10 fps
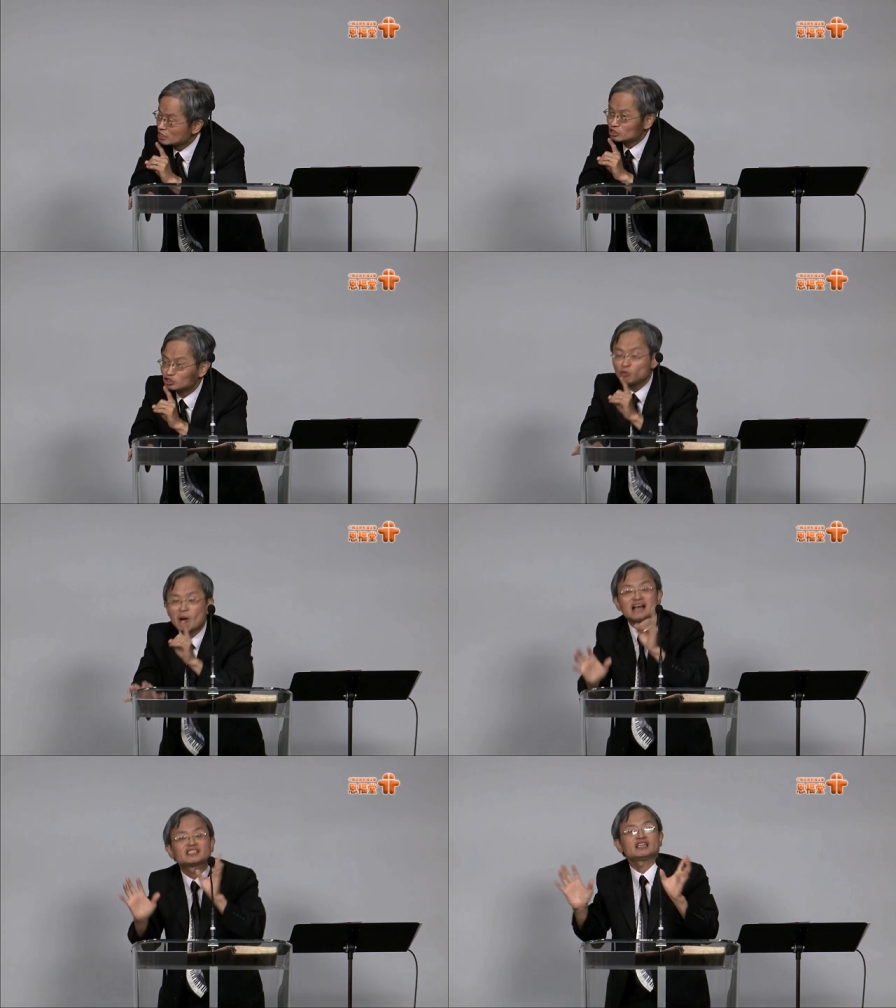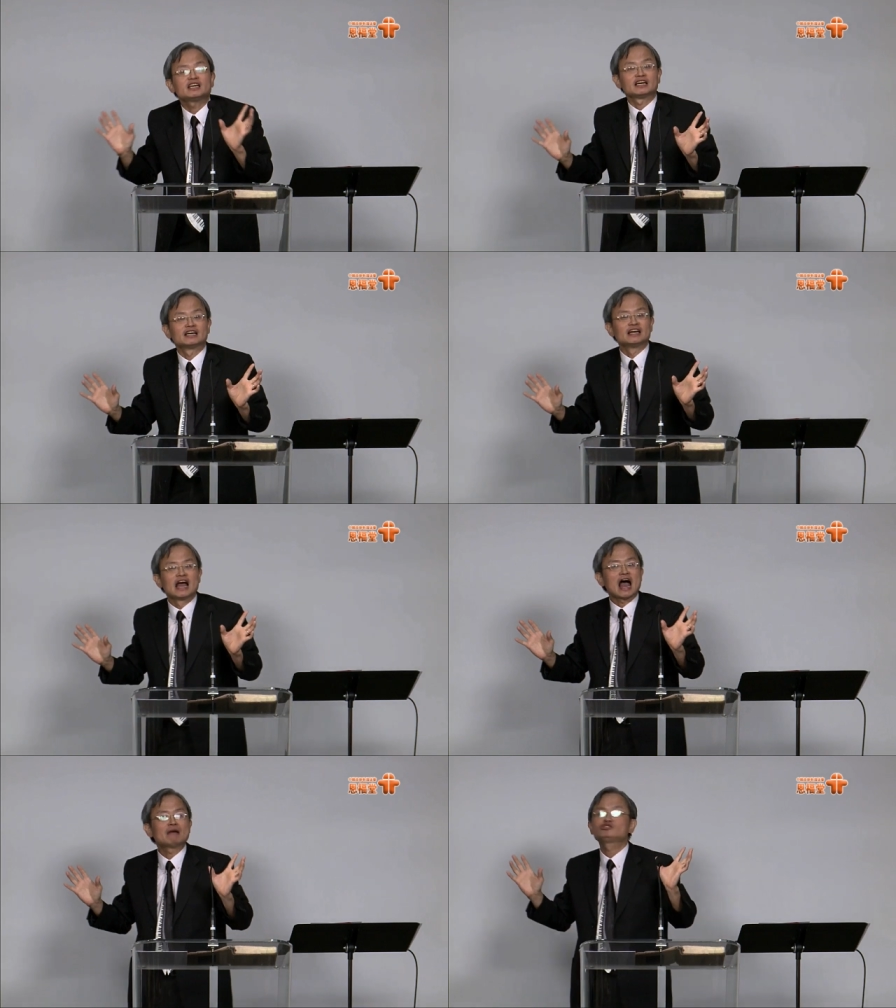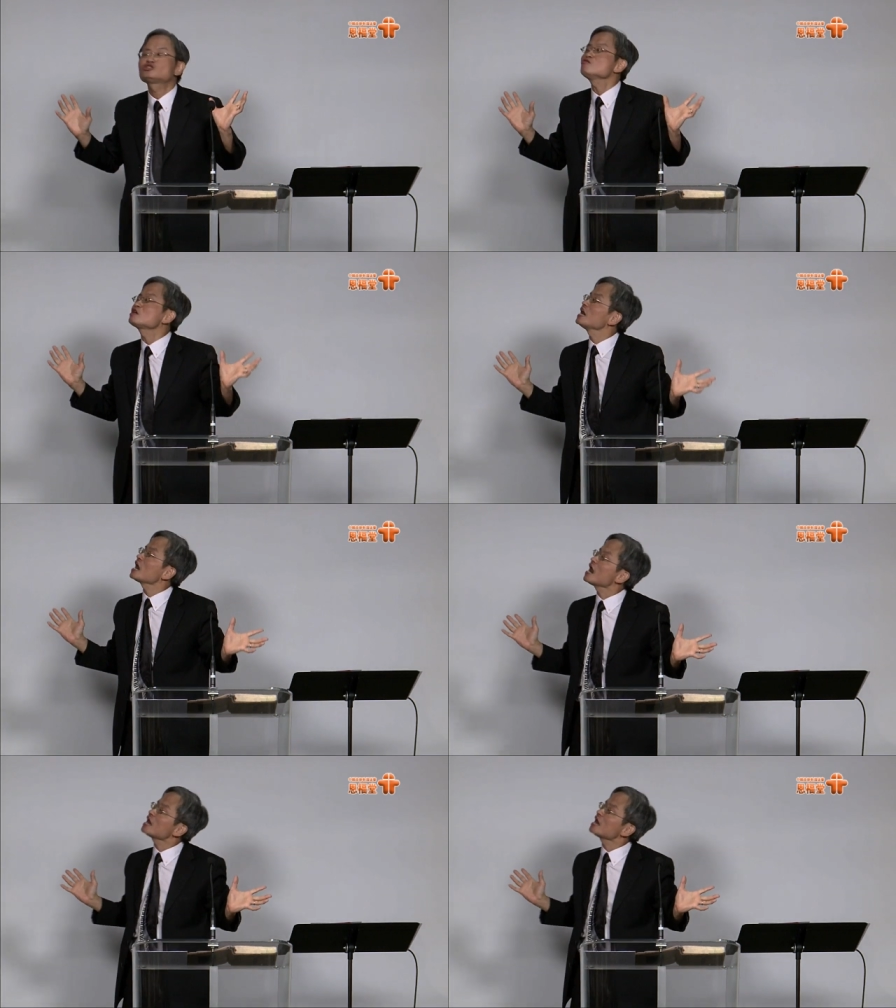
So, Pastor, I'm so glad I